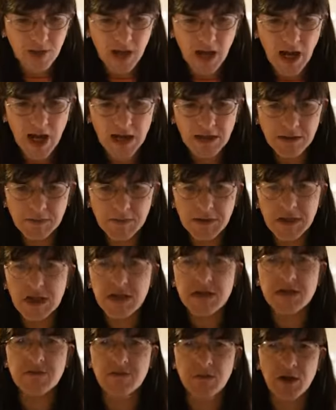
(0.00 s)
and
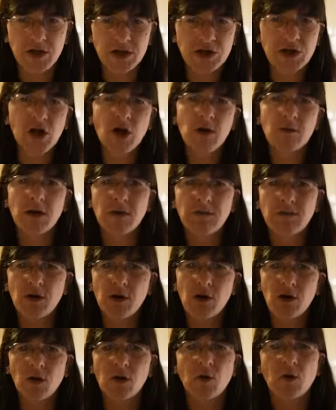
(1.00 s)
because of my job I'm
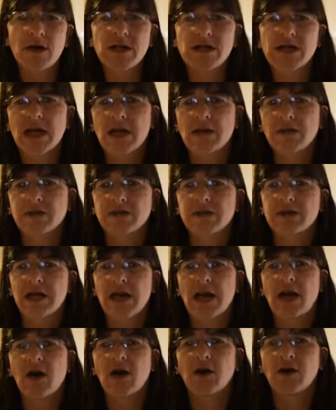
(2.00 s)
not always able to
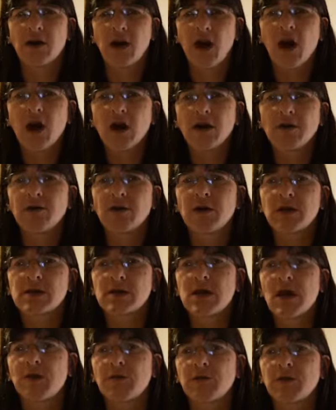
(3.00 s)
get online. For
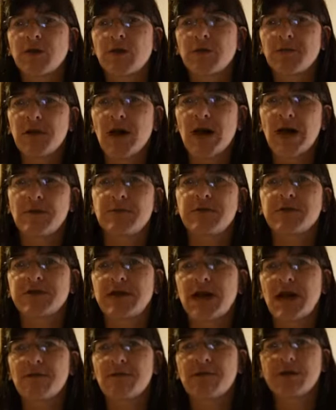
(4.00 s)
example, I'm not able to
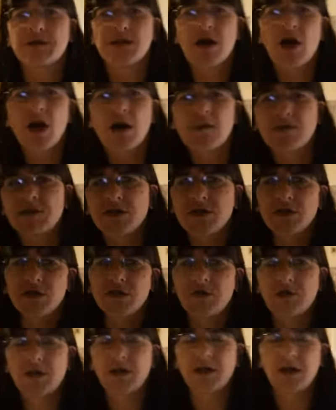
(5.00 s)
have the time to
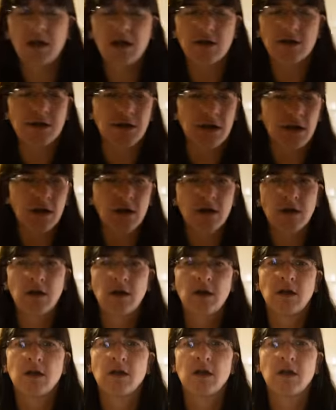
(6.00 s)
do videos,
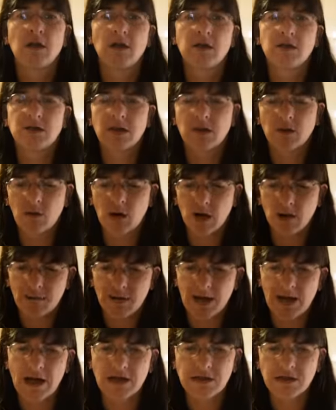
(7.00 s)
so what I
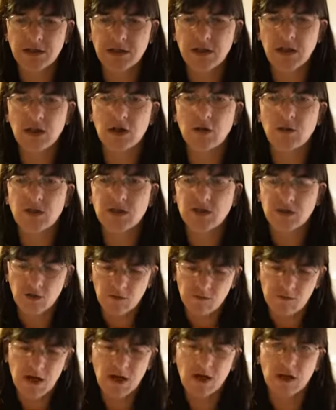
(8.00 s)
plan to do is sort
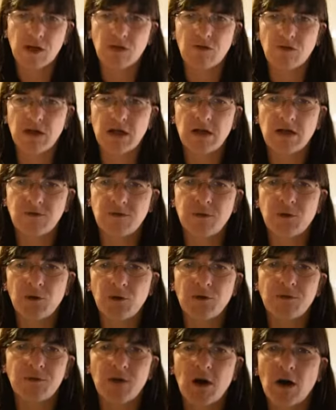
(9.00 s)
of make 3, 4,
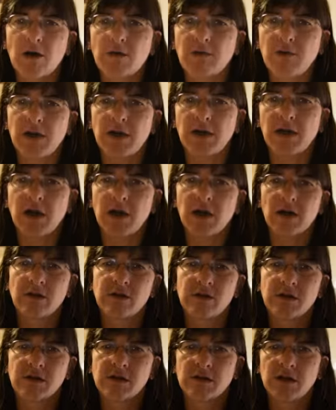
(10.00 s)
5
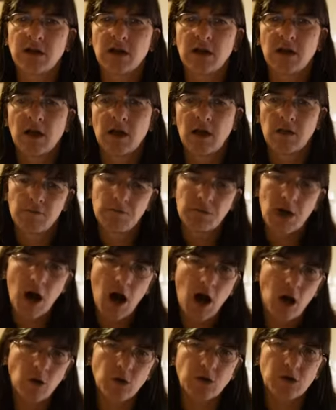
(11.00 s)
videos but
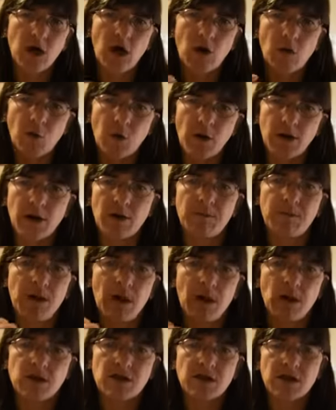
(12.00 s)
hold off when I
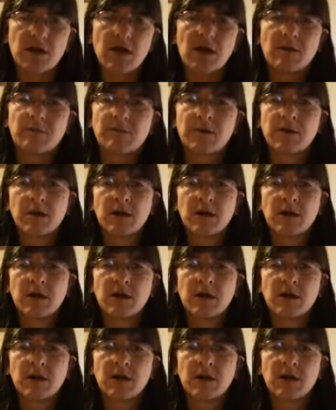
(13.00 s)
post them.